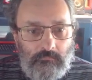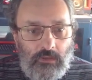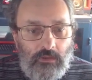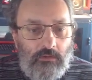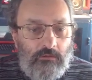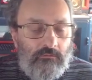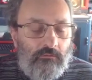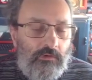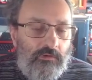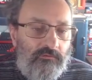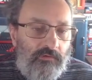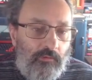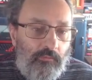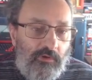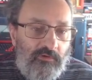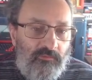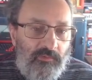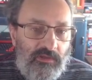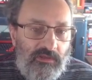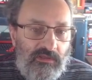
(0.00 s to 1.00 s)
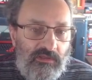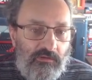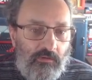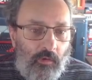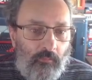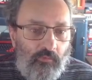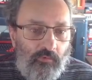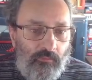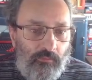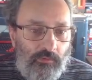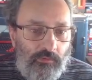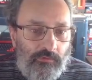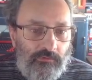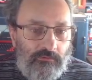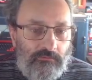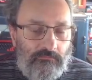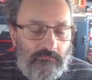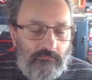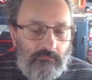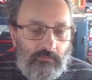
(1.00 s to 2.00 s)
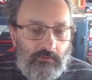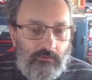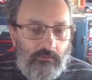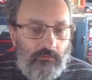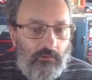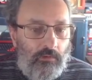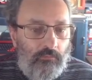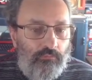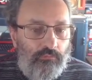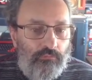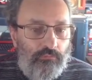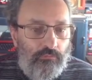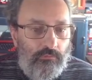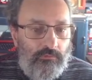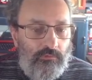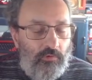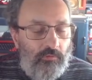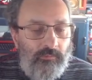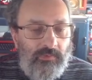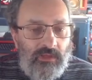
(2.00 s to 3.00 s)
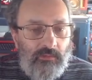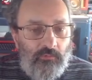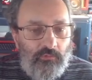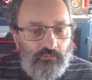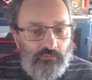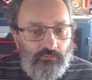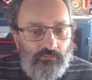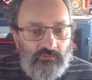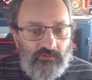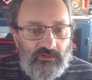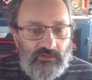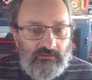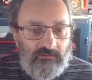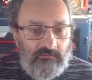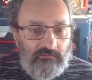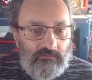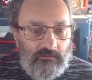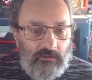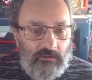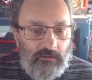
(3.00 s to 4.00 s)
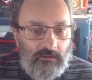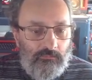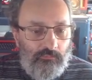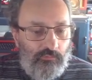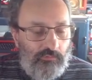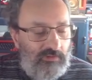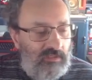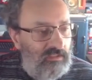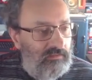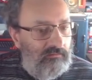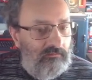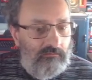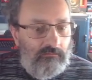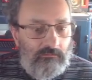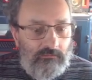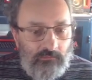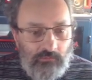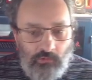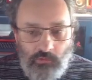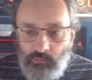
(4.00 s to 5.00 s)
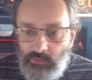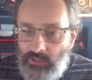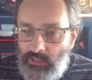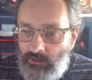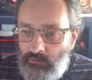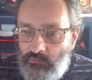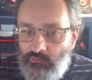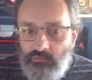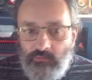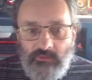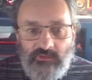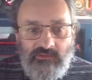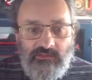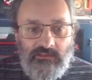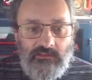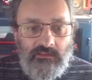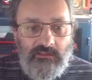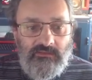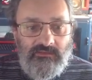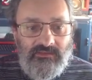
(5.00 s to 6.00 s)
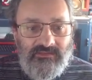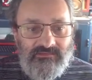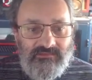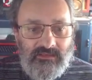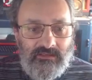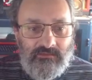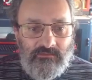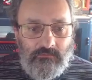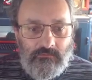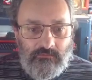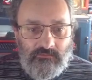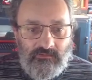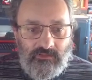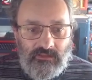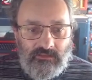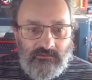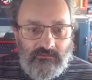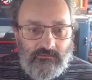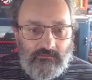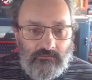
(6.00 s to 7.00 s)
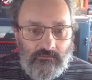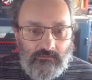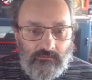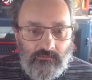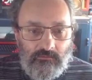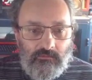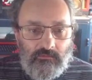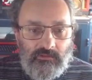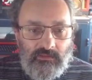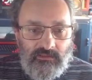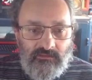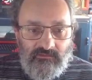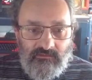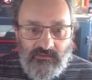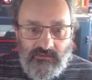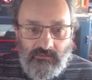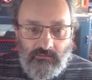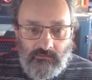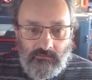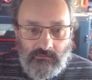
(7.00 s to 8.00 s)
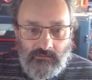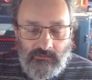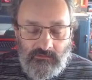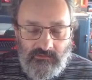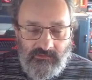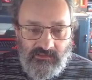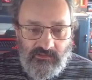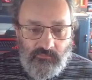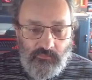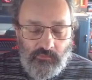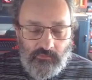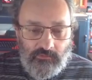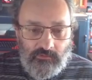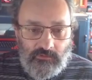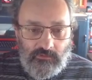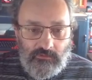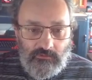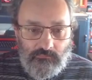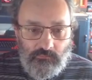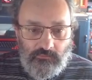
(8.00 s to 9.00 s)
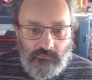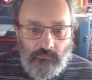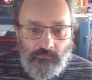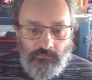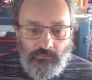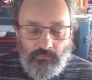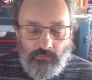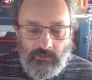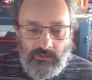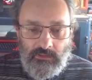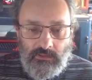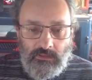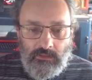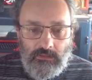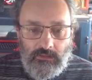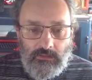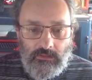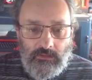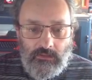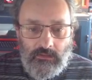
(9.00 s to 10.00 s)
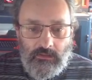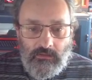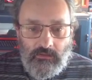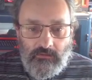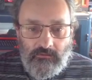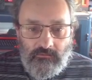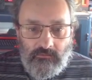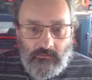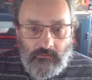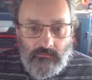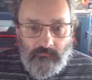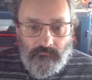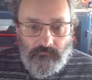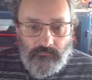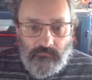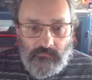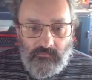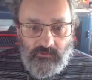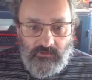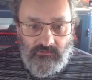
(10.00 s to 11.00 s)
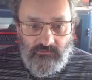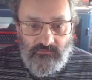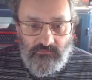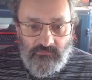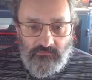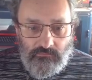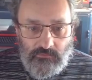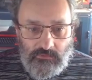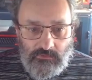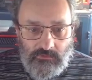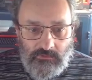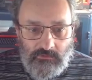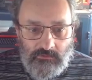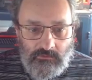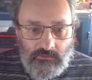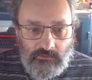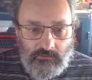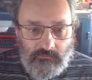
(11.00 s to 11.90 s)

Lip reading: So if I was playing in normal mode, I will not be able to do that. I will get the gorilla automatically detect that and get in kick mode with the fury. So this one